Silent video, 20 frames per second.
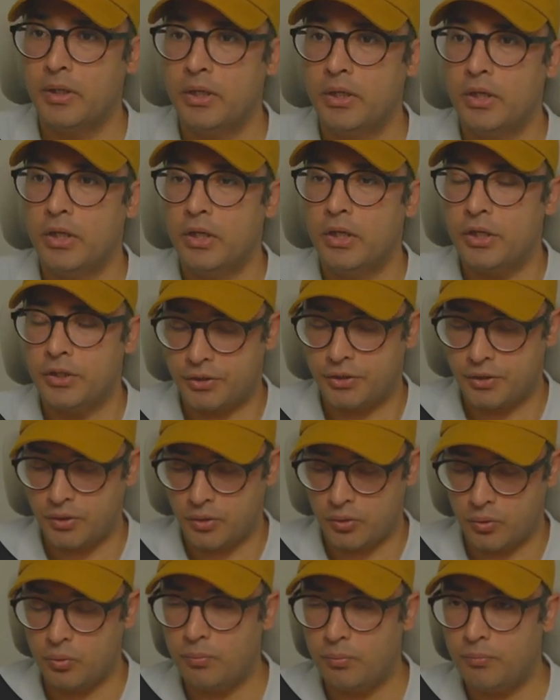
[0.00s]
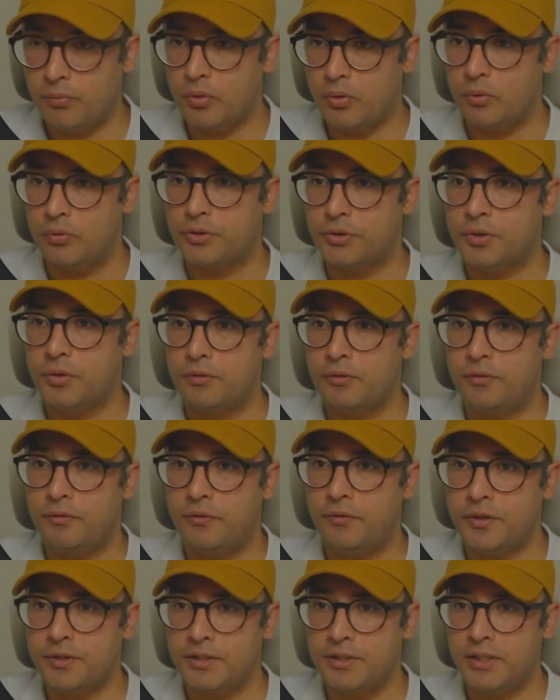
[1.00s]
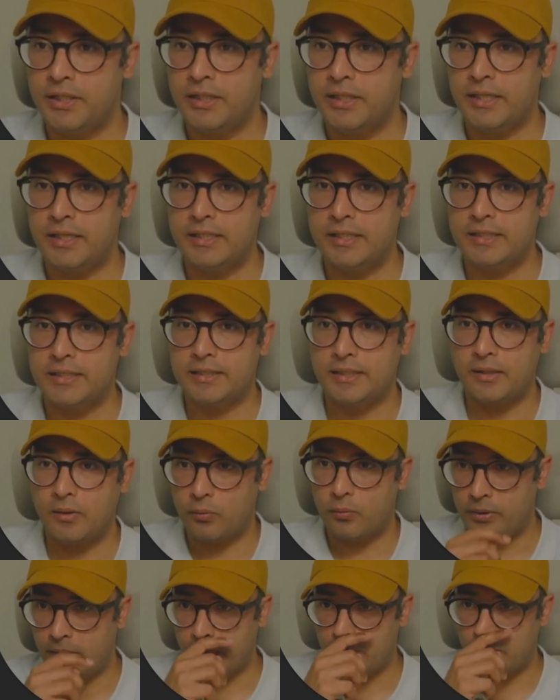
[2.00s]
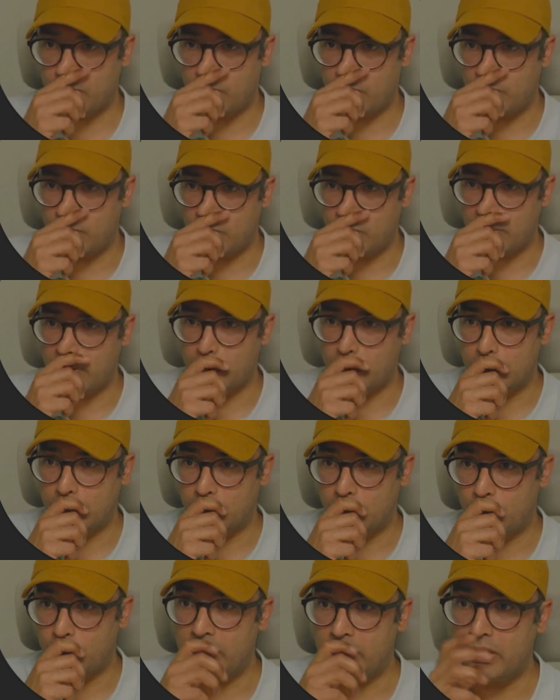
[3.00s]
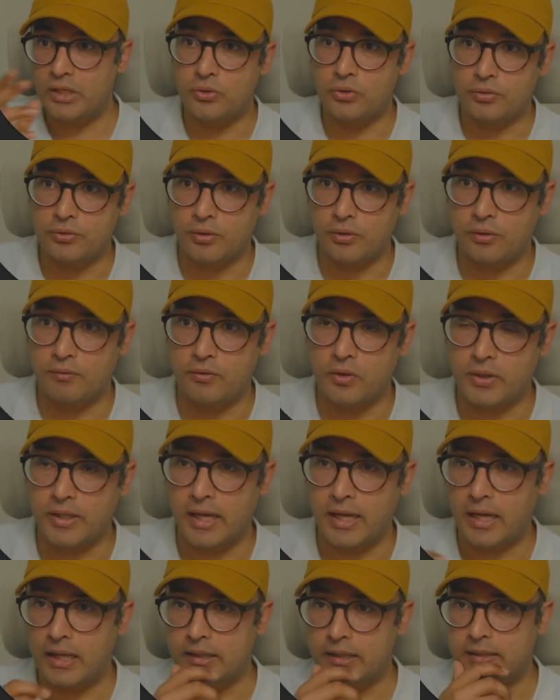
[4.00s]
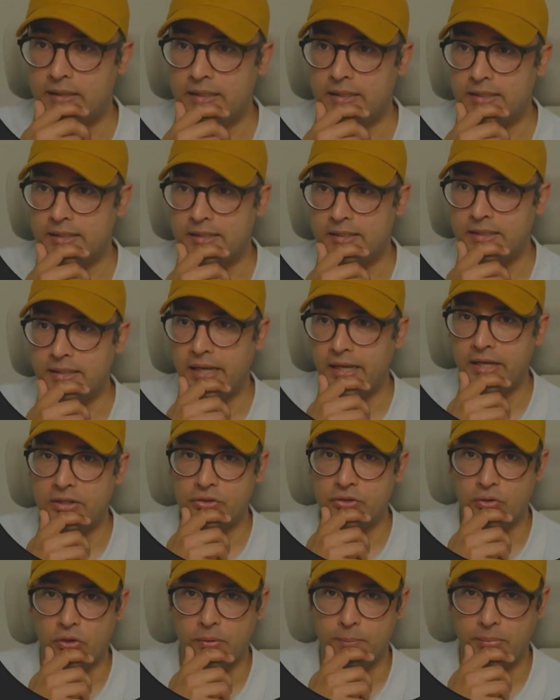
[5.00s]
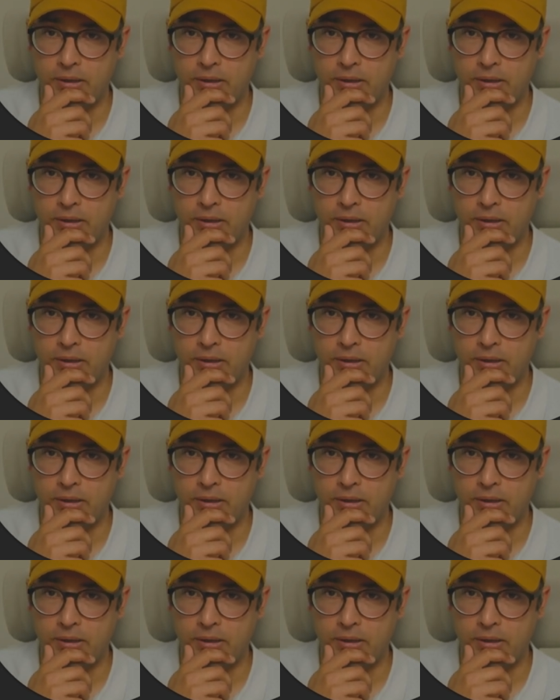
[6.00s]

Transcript: So cool. So the first thing is that we need to sort of look at is the agent.py.